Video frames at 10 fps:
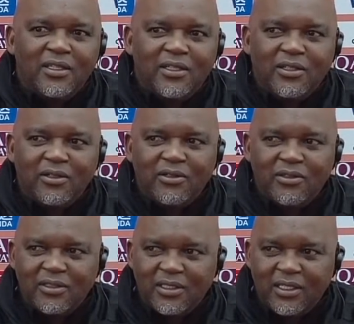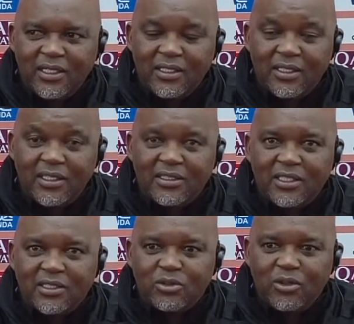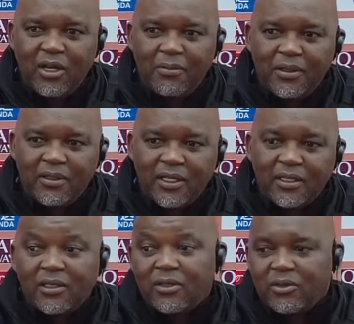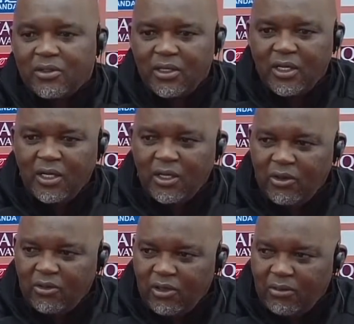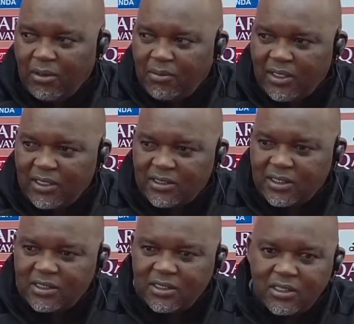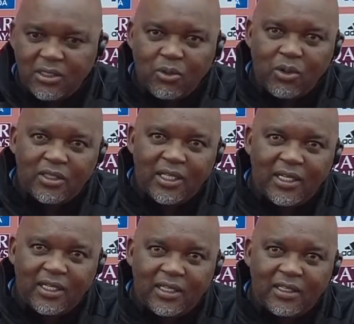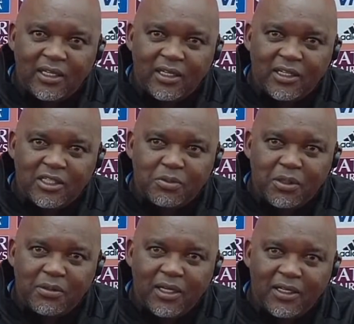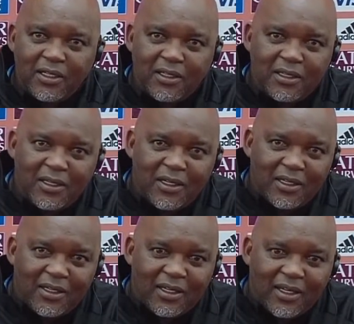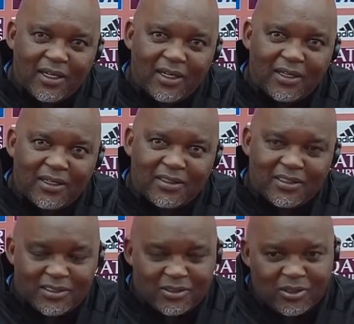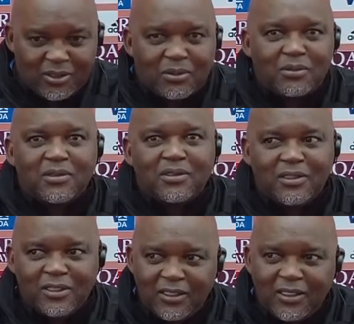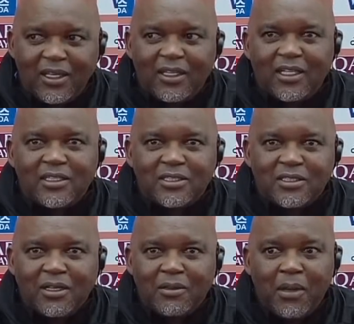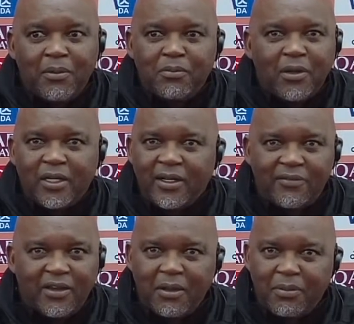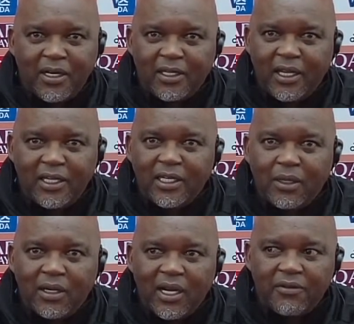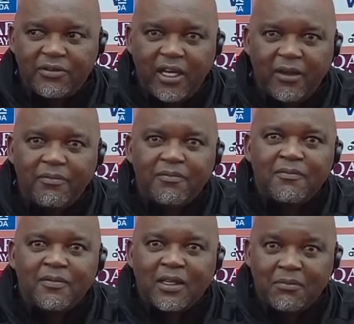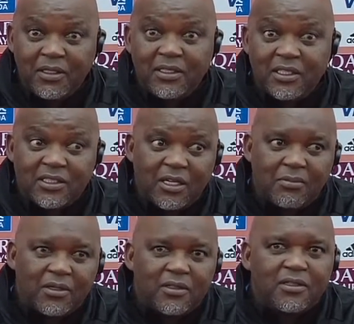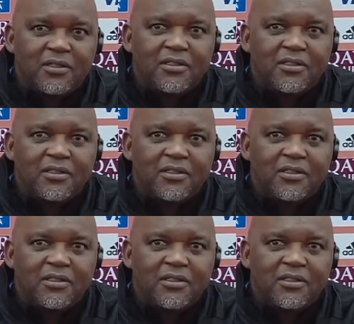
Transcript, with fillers: You know, uh, these things do happen. I think you you remember Leicester City won the league in the English Premier League. Uh, that's not that doesn't maybe it might never happen again in our lifetime but it has happened